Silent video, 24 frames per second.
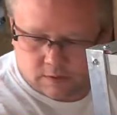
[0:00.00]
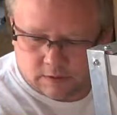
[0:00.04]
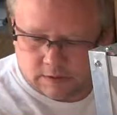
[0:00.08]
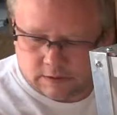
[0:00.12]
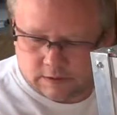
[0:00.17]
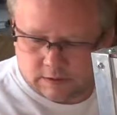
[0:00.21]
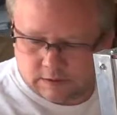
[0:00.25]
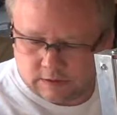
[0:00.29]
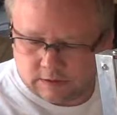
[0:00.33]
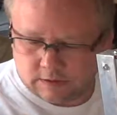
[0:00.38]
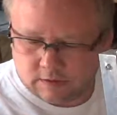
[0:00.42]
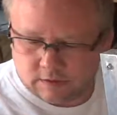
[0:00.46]

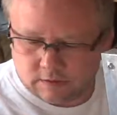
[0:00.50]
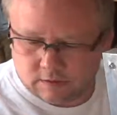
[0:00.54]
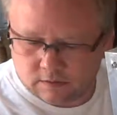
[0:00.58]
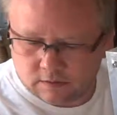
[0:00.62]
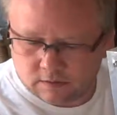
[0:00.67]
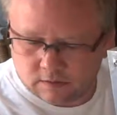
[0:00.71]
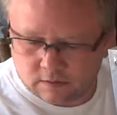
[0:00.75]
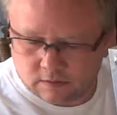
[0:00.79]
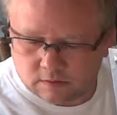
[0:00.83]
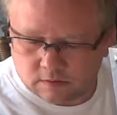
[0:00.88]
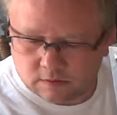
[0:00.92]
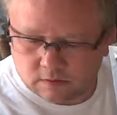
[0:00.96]
is
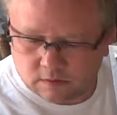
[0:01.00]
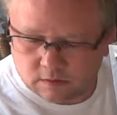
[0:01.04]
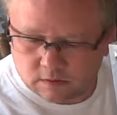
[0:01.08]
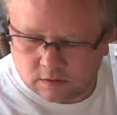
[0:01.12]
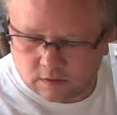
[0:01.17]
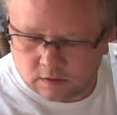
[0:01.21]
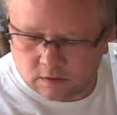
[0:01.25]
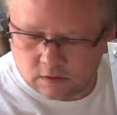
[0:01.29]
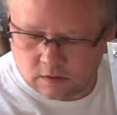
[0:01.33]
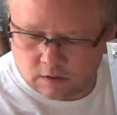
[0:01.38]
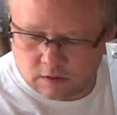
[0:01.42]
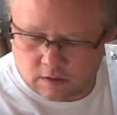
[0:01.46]

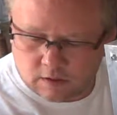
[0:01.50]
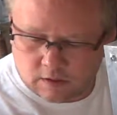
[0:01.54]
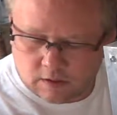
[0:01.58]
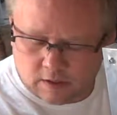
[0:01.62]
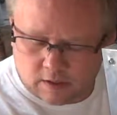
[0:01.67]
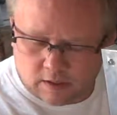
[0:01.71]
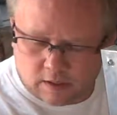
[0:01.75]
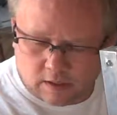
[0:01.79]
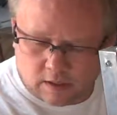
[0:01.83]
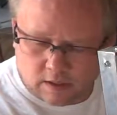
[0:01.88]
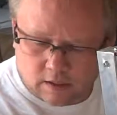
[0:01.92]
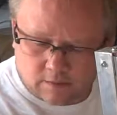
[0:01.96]

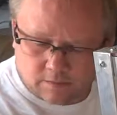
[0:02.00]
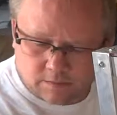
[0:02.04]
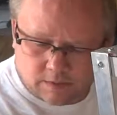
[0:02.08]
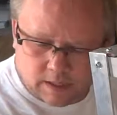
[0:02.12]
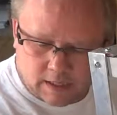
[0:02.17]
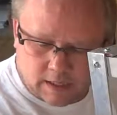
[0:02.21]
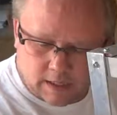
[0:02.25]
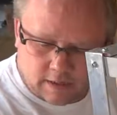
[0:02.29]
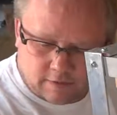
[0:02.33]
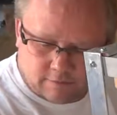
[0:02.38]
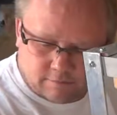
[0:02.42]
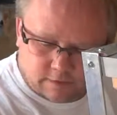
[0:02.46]
I
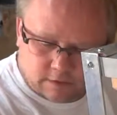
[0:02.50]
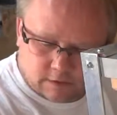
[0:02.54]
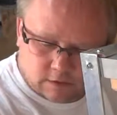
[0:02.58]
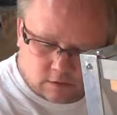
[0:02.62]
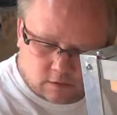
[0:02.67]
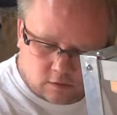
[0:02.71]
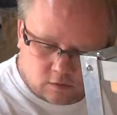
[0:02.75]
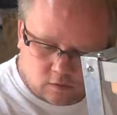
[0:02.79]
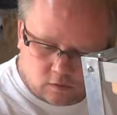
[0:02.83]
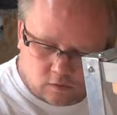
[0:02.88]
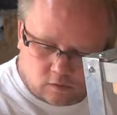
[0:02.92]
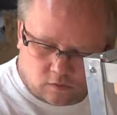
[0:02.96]
have these
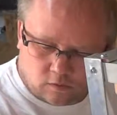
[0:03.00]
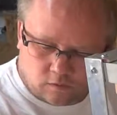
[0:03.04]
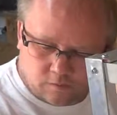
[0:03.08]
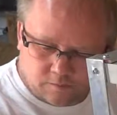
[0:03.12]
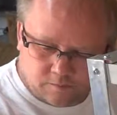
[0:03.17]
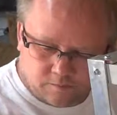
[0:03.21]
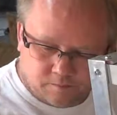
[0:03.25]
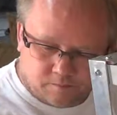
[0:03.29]
little